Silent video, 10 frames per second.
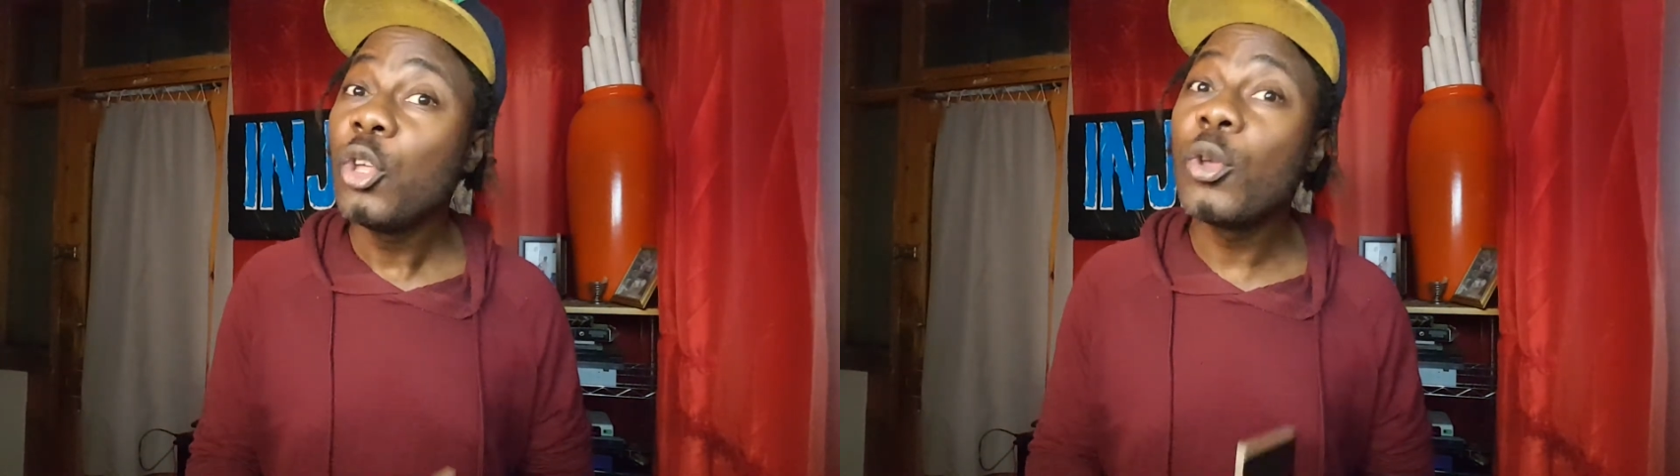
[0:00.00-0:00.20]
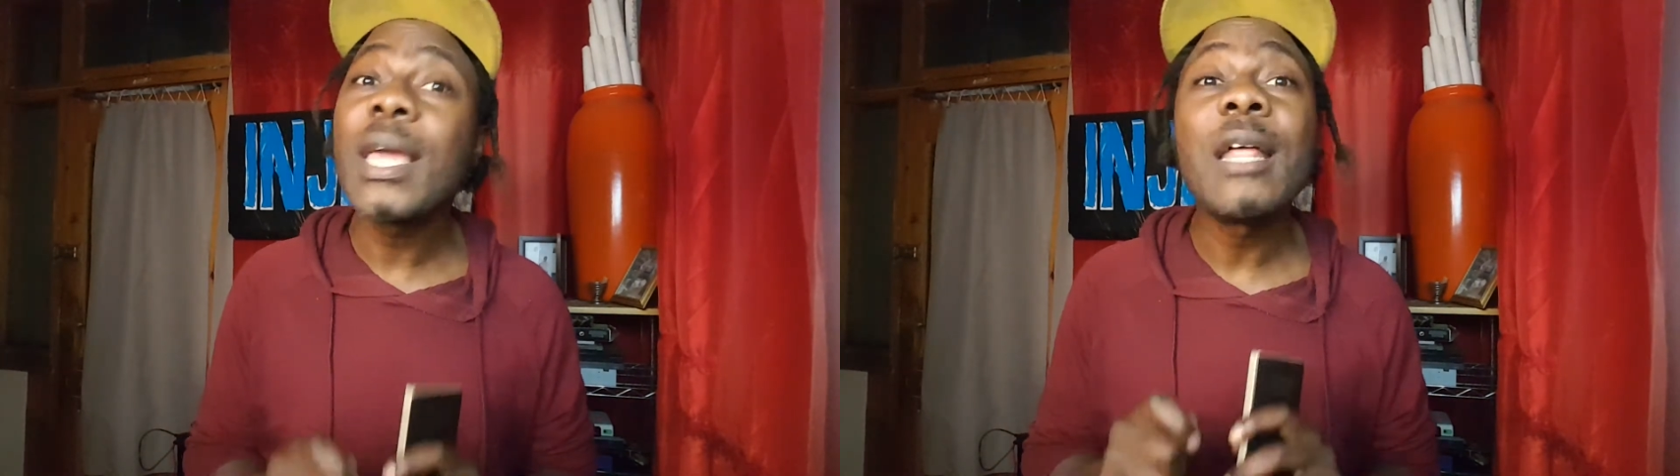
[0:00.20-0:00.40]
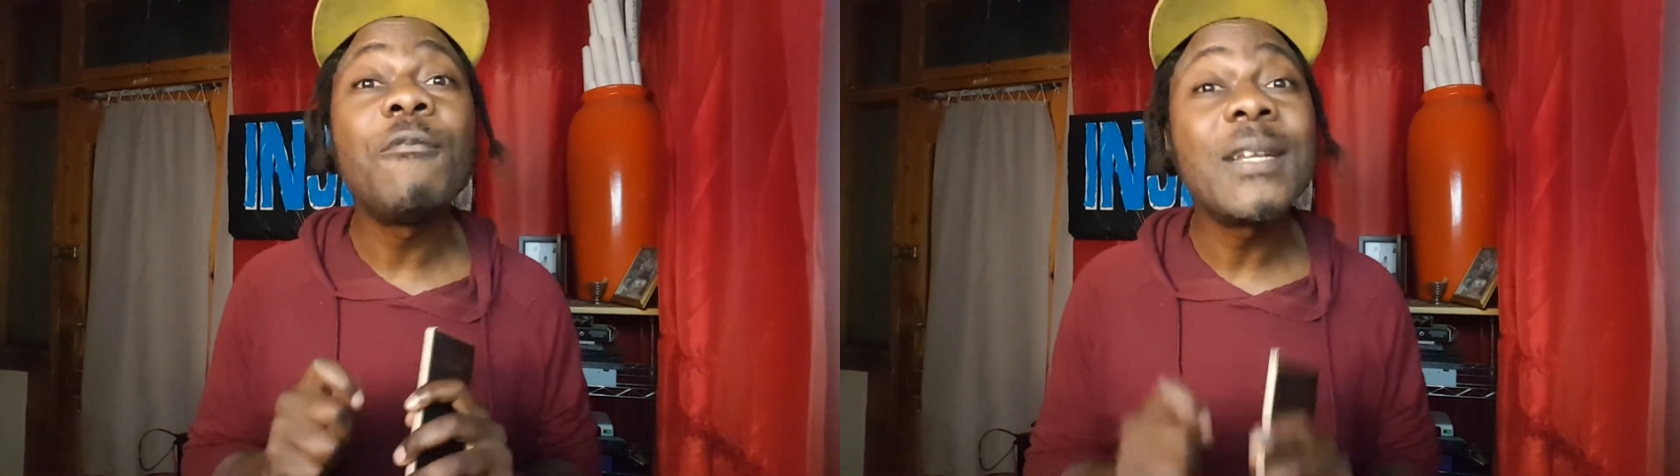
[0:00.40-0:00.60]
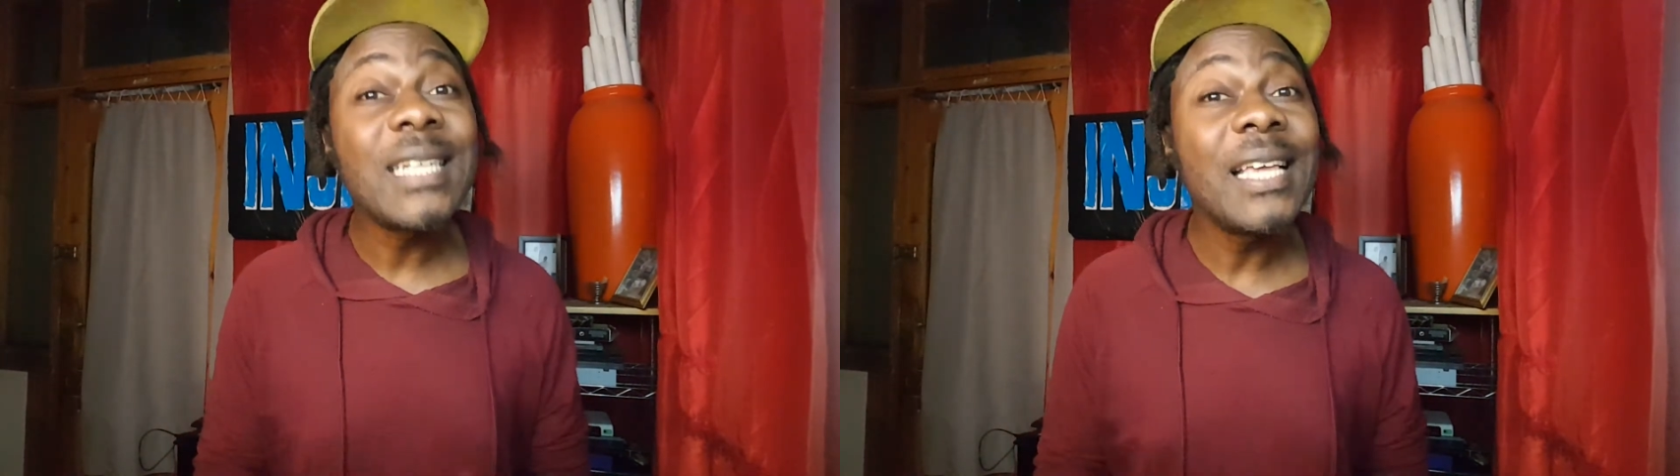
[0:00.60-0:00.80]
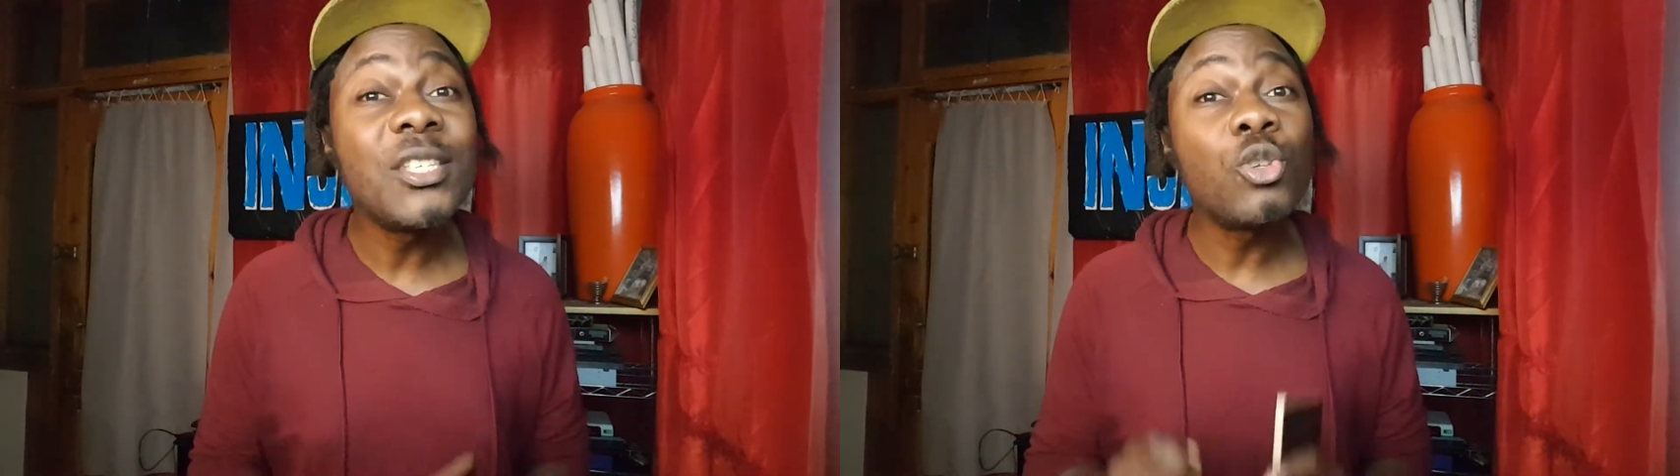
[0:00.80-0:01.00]
you can
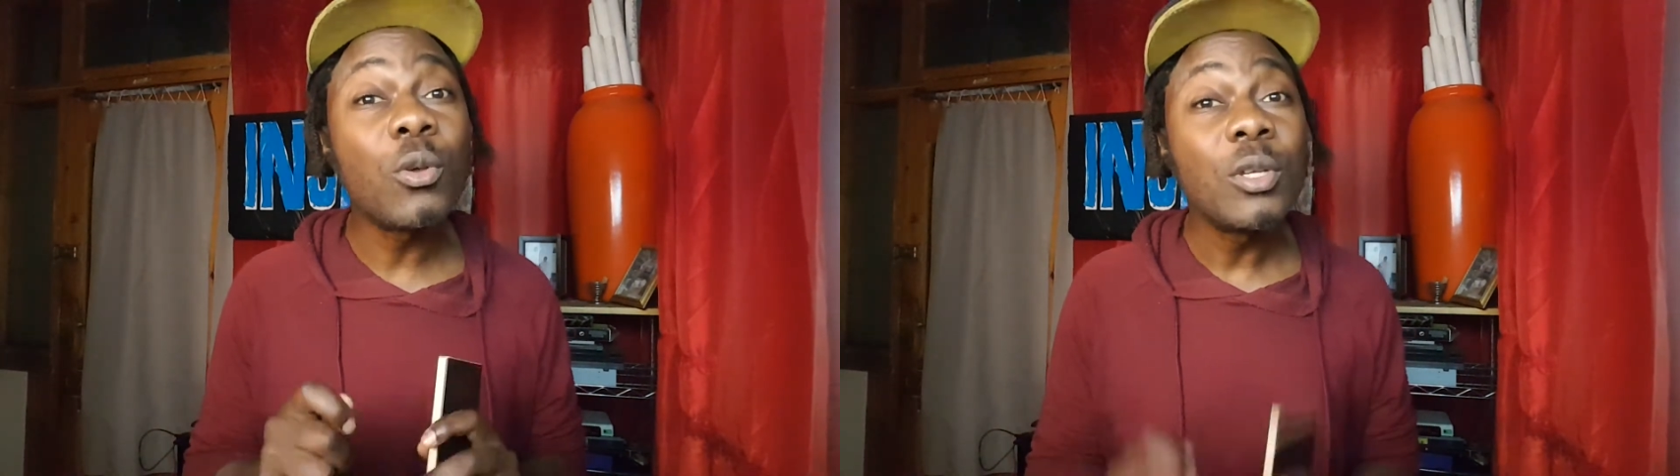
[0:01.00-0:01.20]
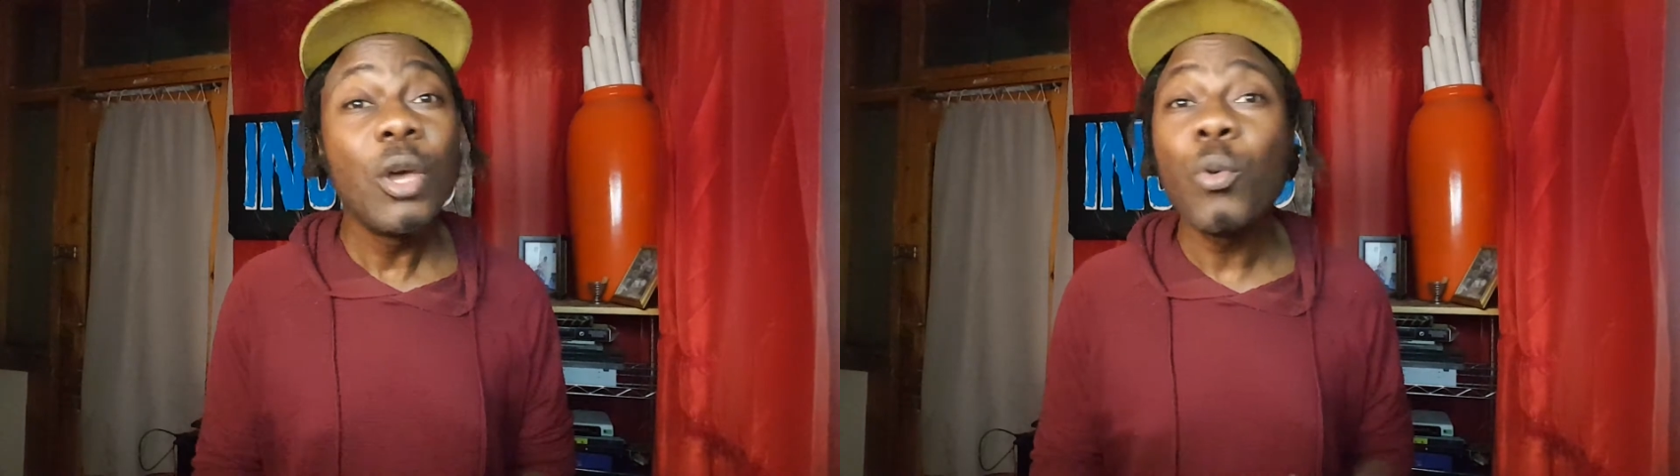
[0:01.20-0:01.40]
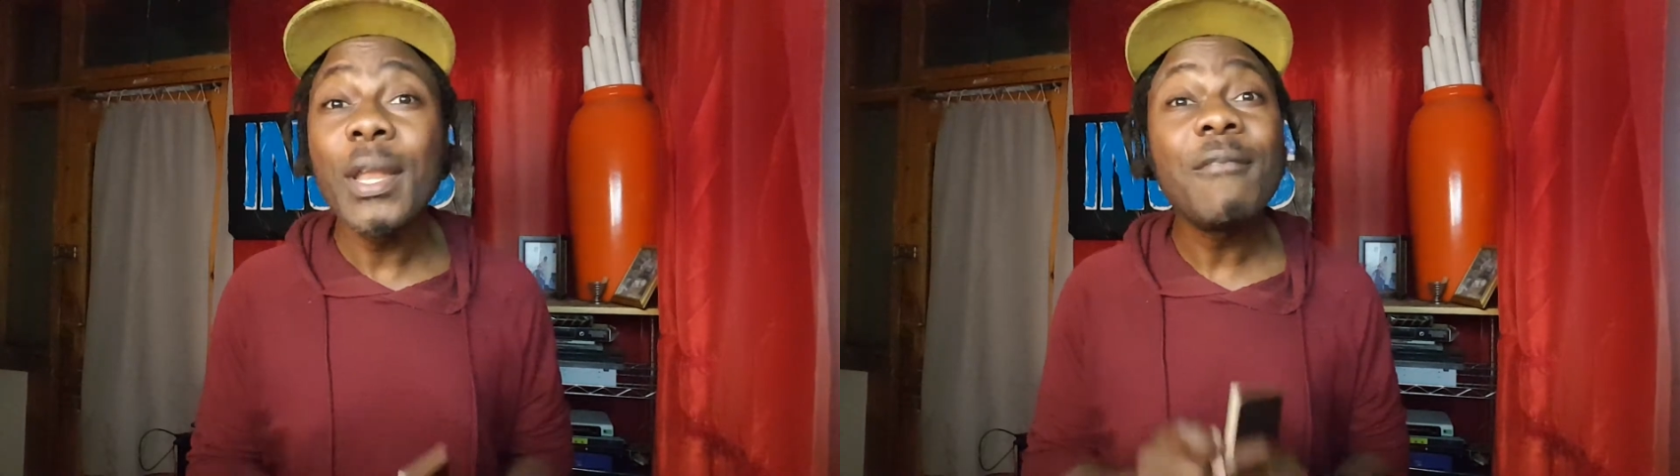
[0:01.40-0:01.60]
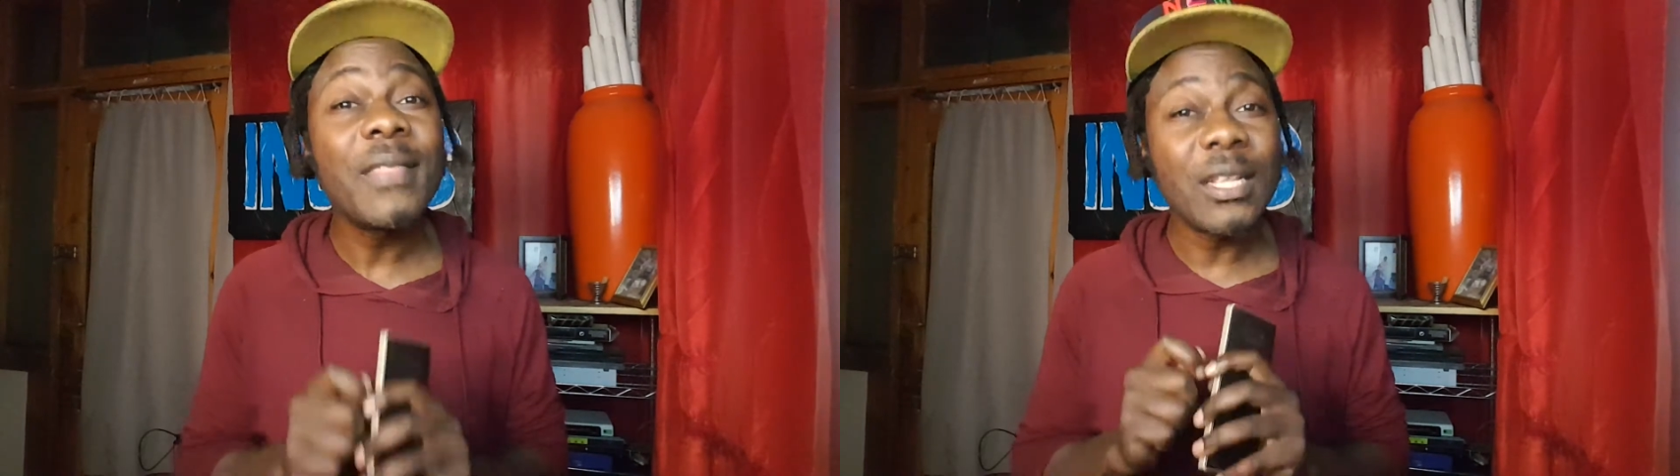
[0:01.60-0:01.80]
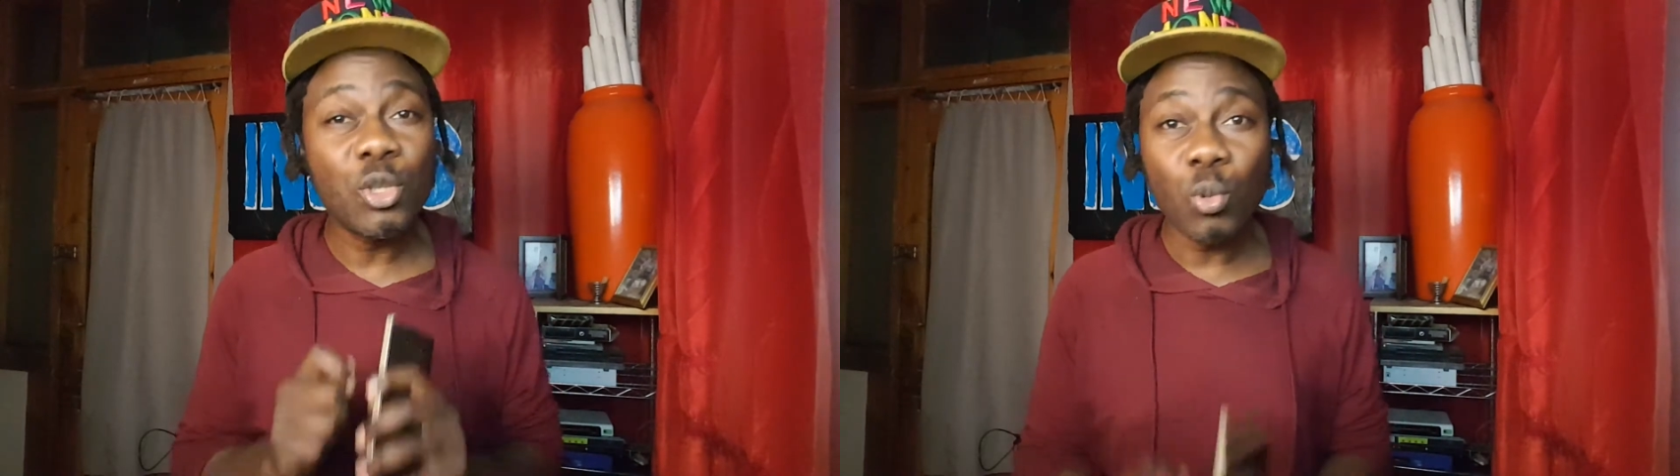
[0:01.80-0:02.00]
advertise you whatever
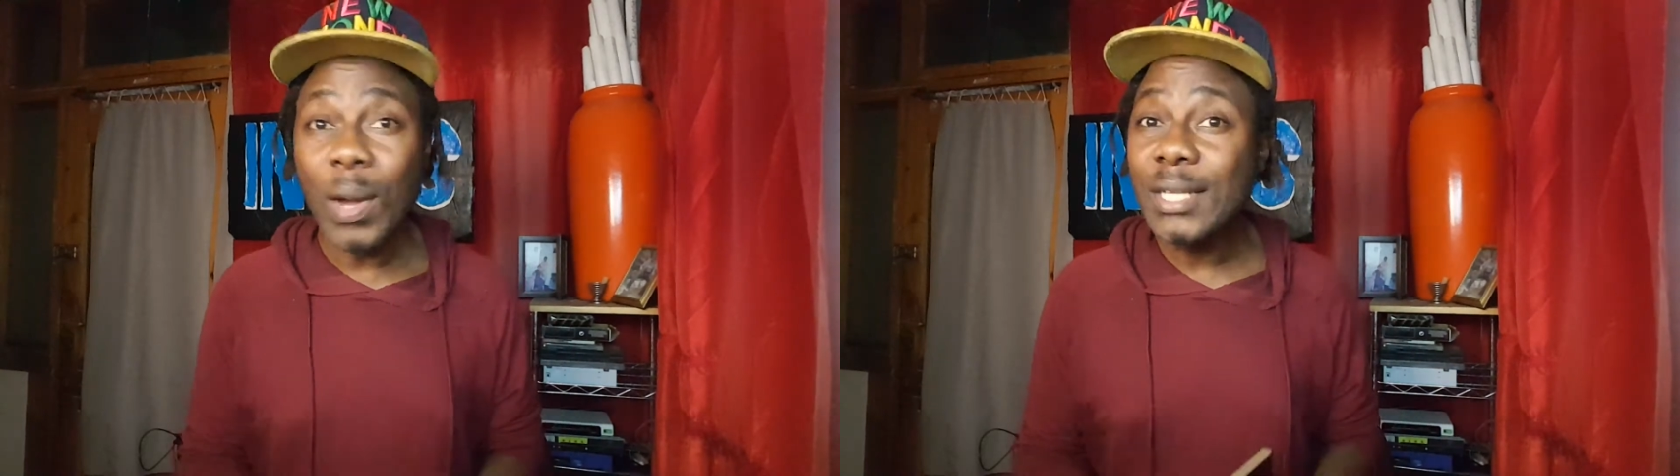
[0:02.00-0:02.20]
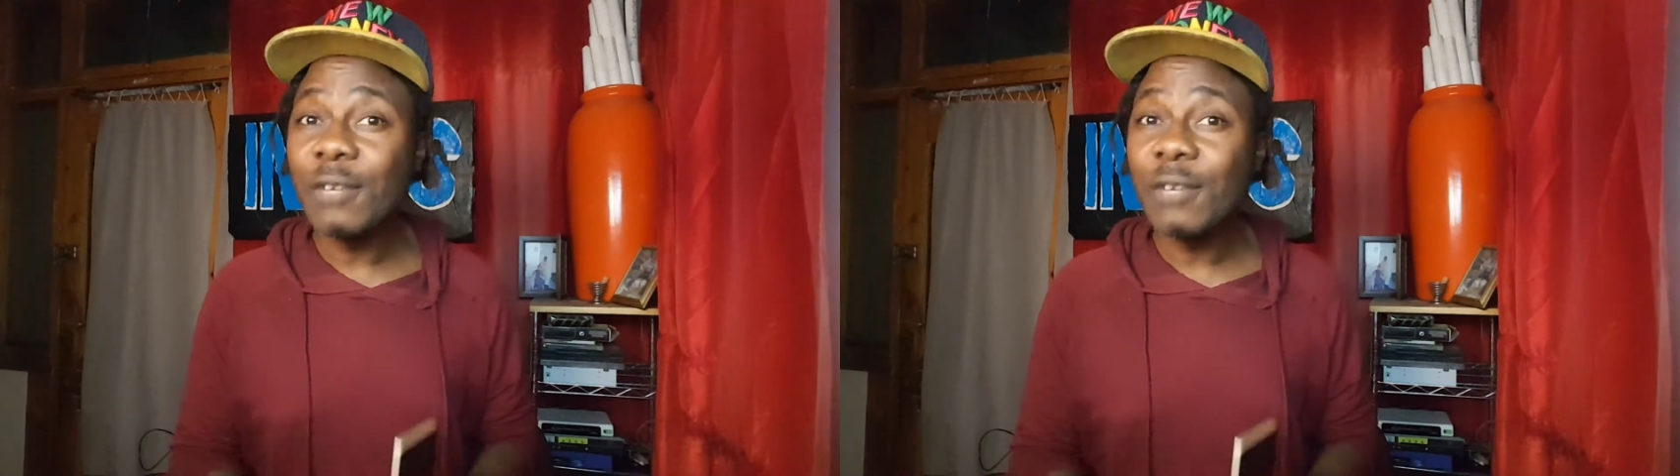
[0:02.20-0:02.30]
that you want.